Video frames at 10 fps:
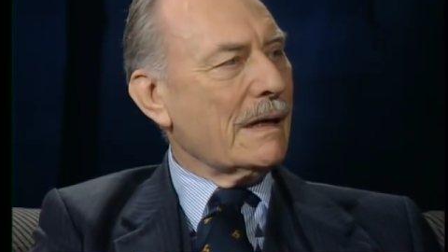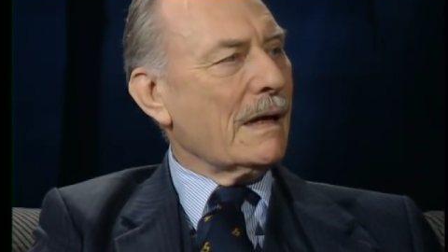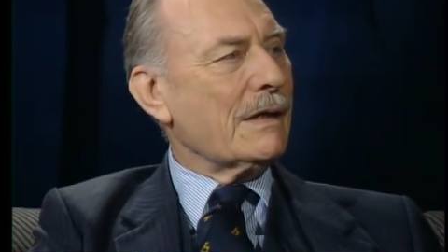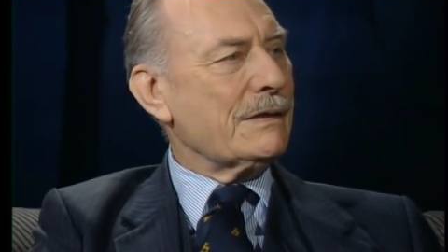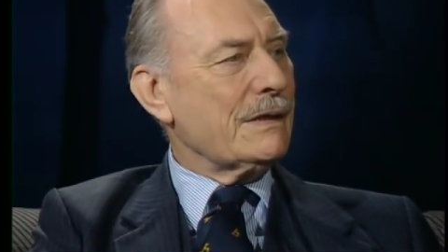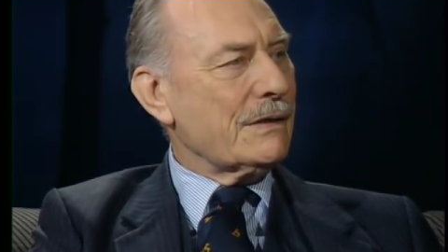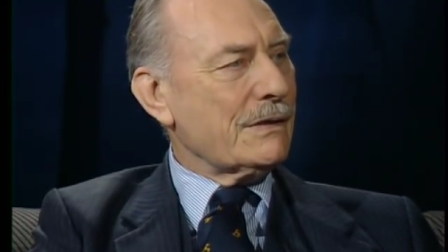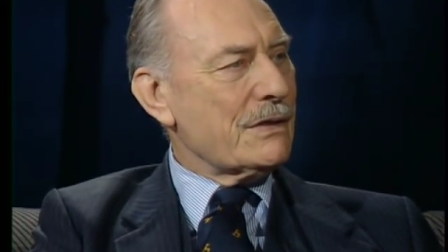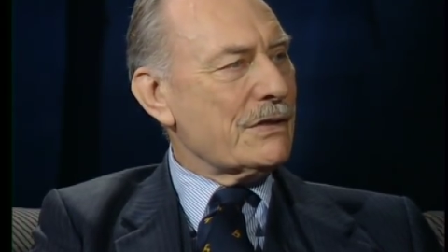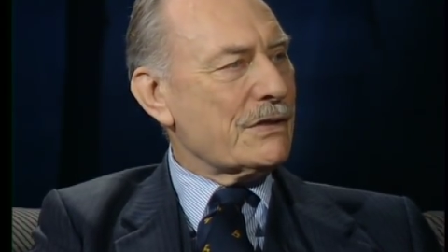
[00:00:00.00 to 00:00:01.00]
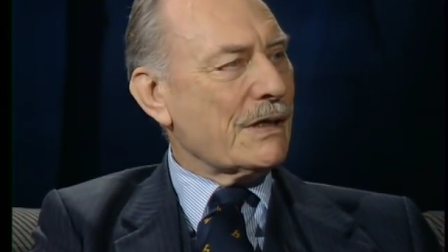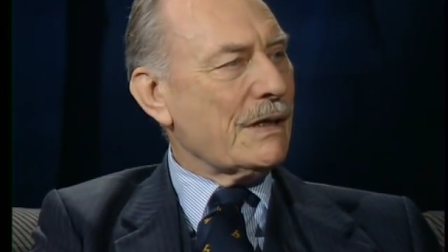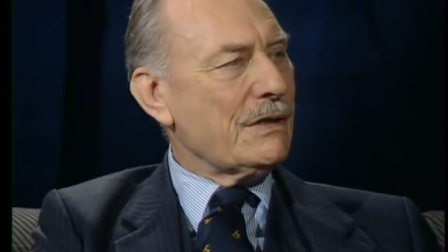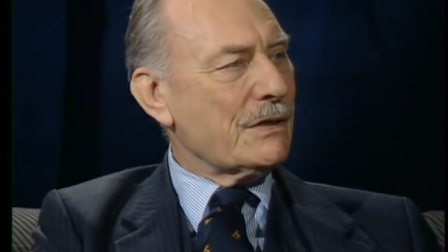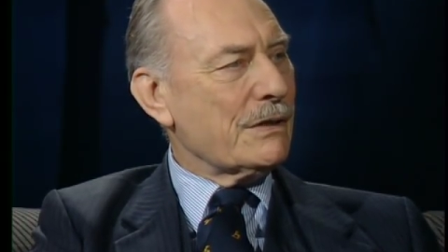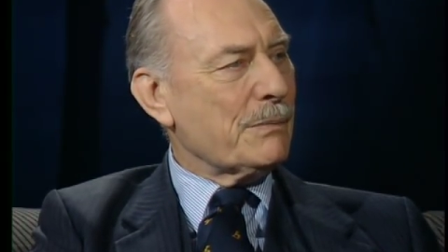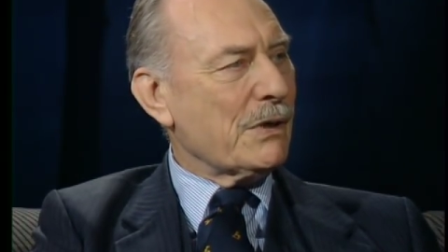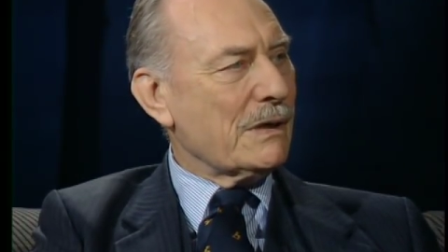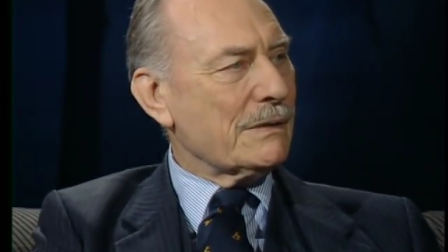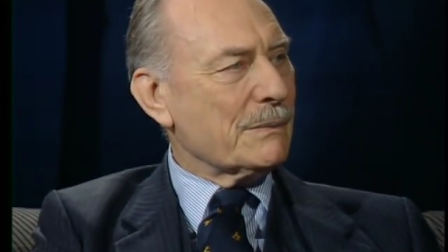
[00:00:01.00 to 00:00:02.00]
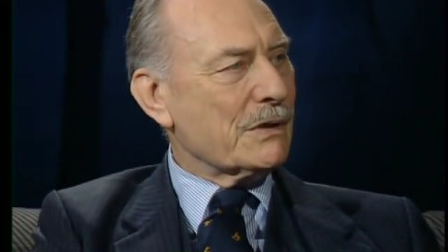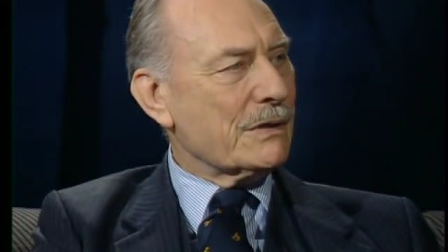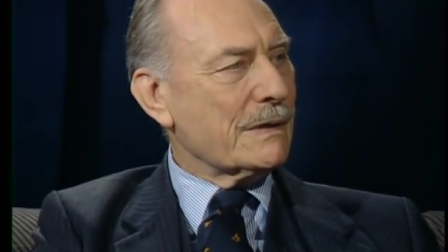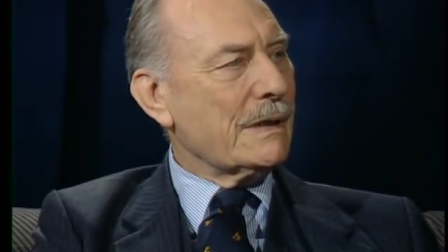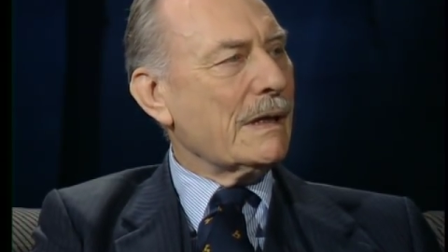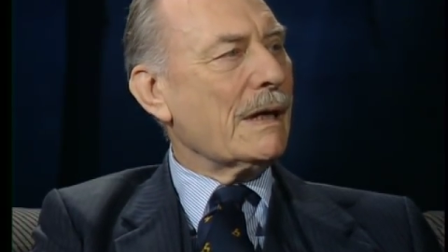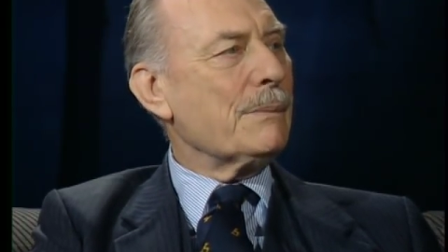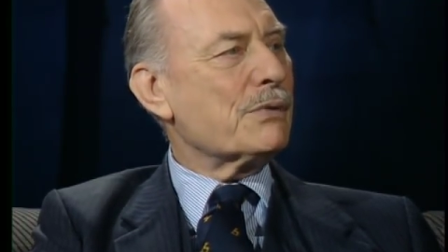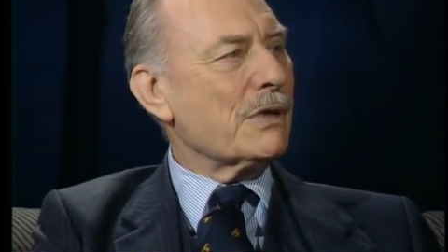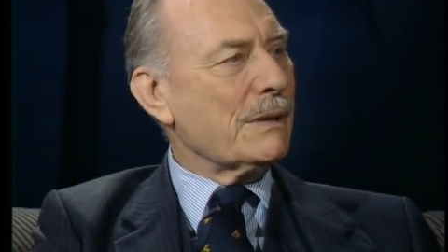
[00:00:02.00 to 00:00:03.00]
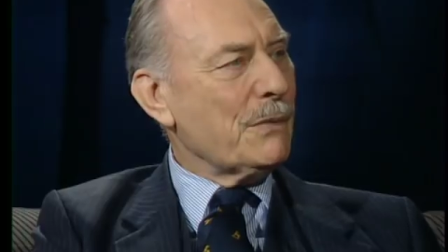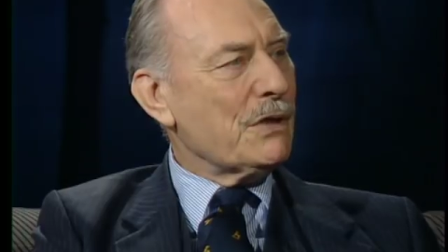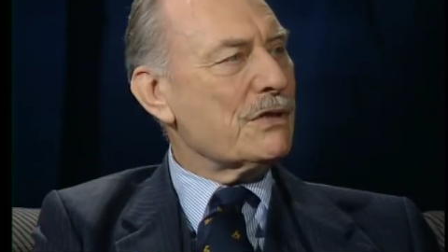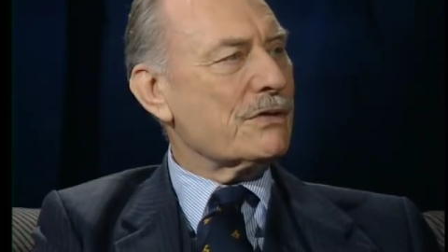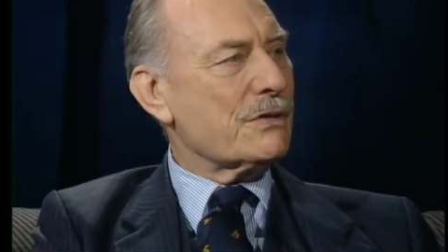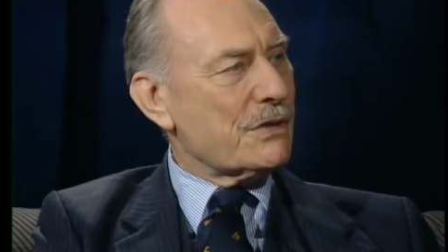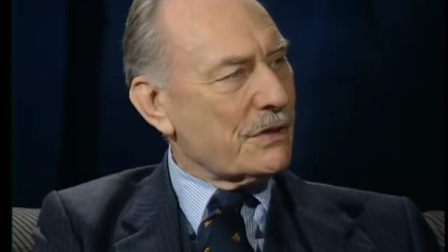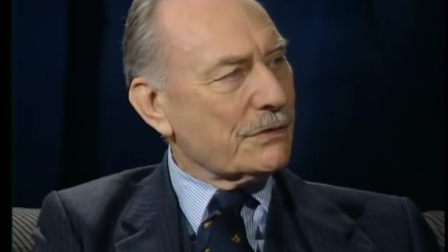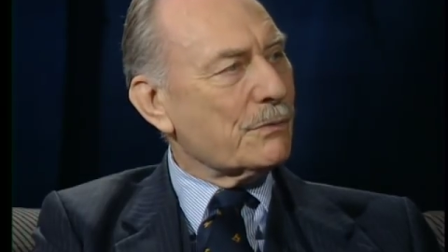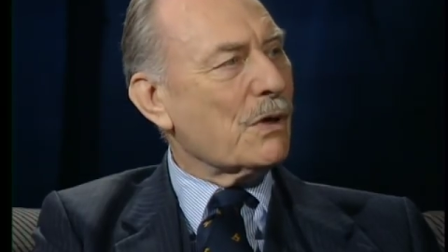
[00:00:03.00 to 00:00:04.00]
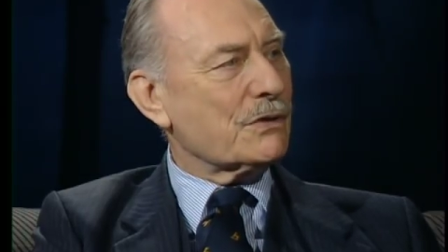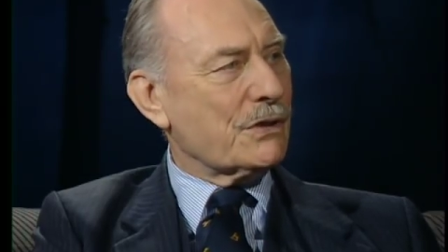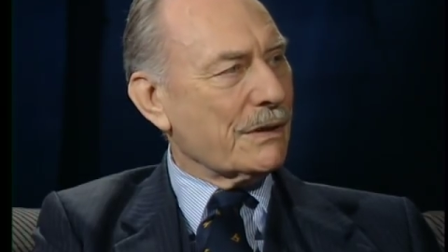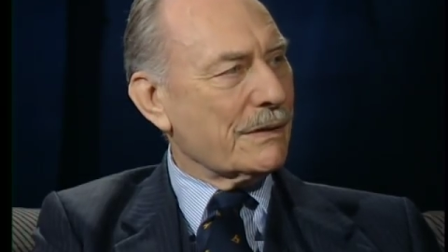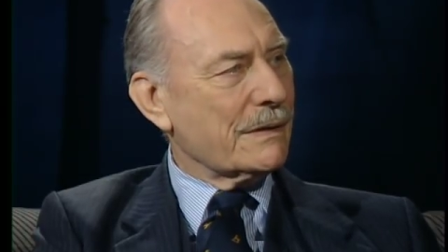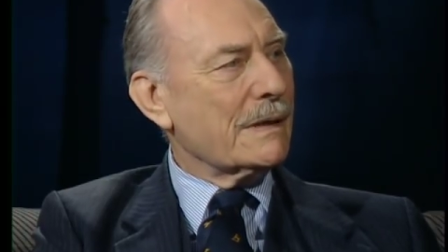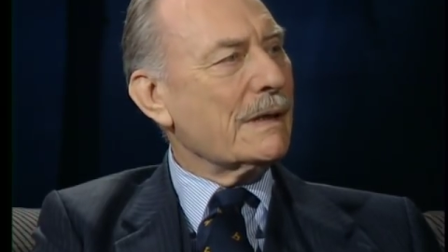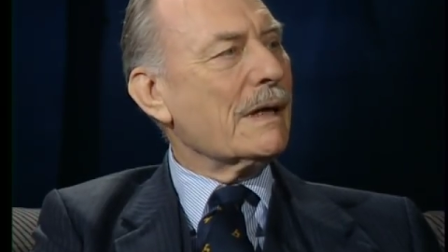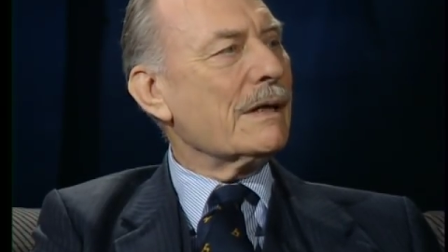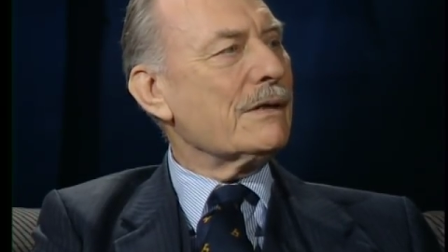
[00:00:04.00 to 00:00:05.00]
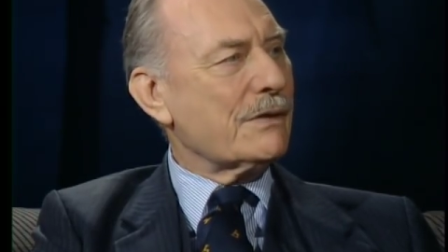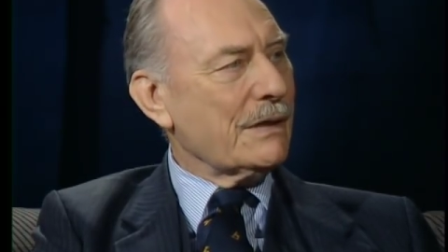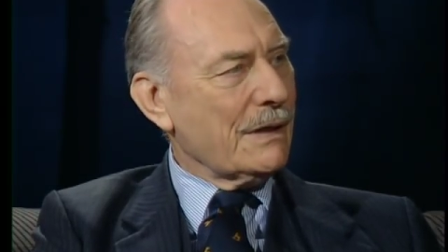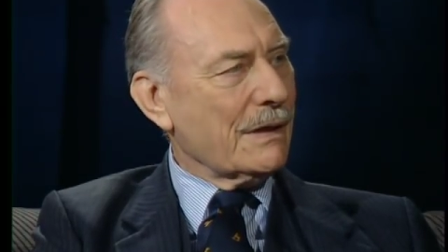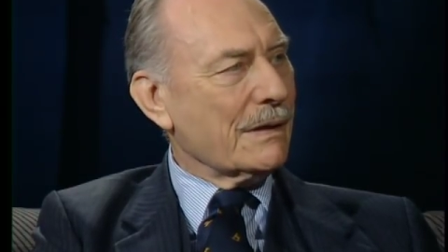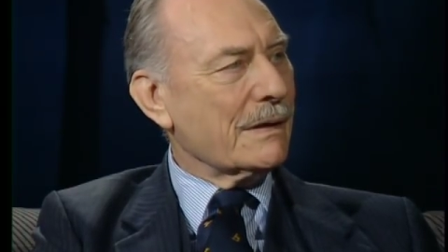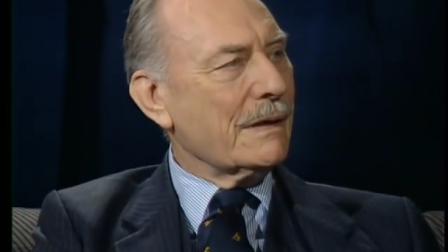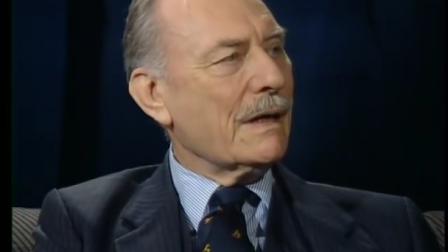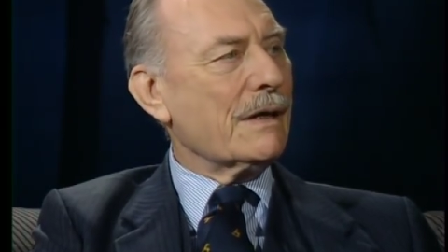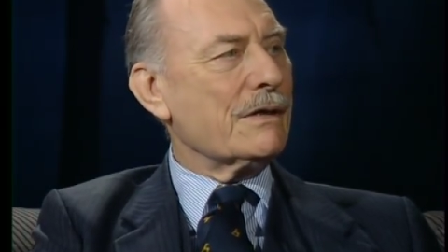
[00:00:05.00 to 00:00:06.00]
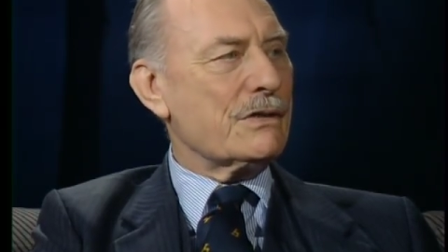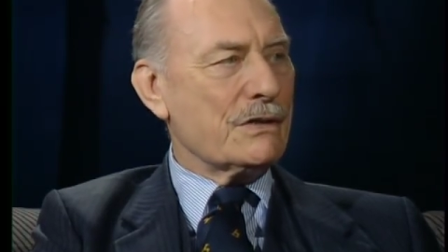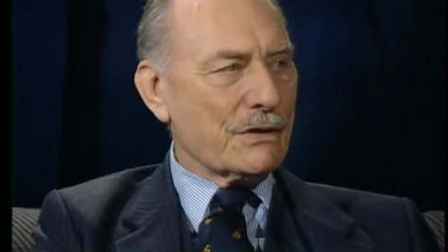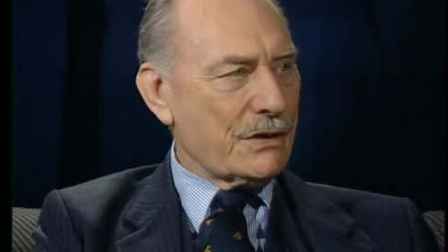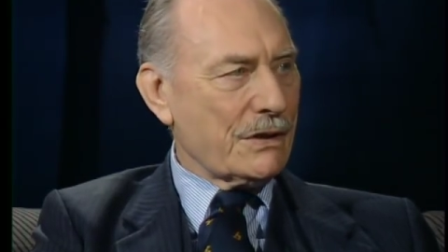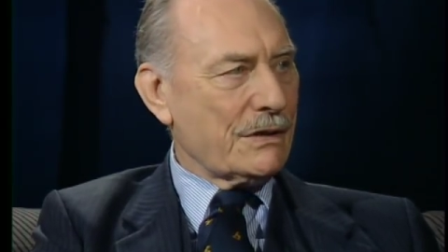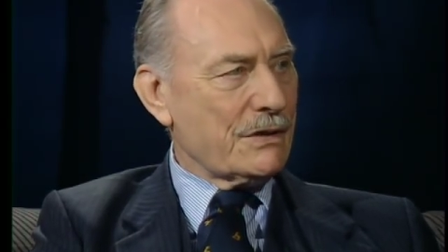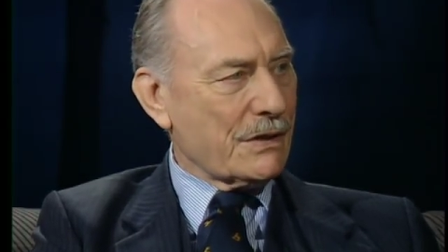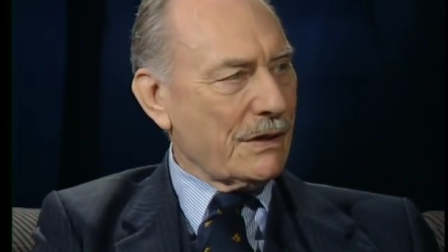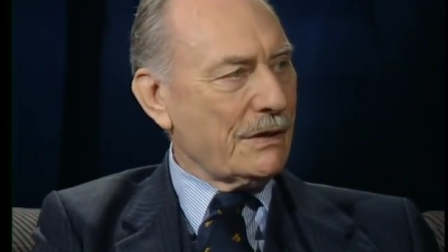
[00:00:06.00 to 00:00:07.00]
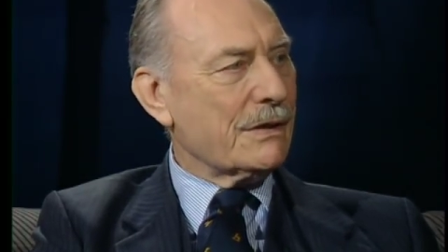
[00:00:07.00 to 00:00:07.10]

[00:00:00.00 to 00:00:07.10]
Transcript: I think at this stage in a parliament, a prime minister is still watching and thinking and has not yet decided.